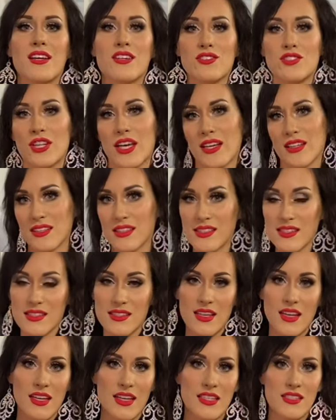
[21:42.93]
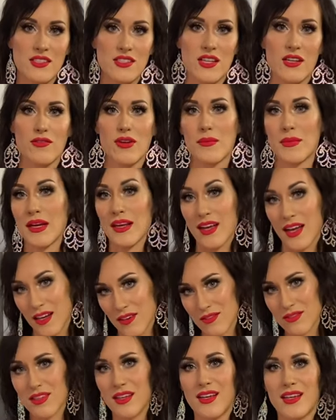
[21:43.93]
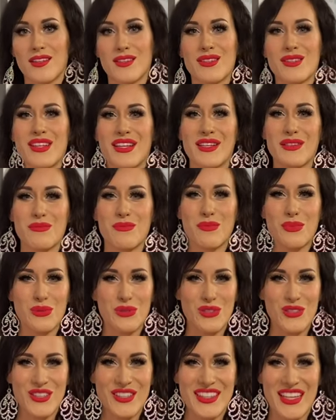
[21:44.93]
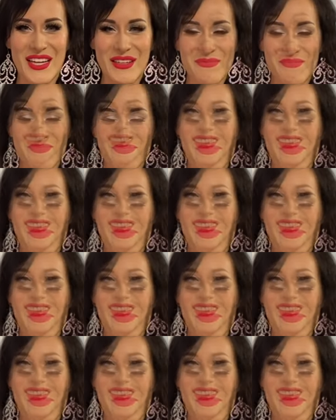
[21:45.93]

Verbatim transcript: check this Instagram account and then put your name.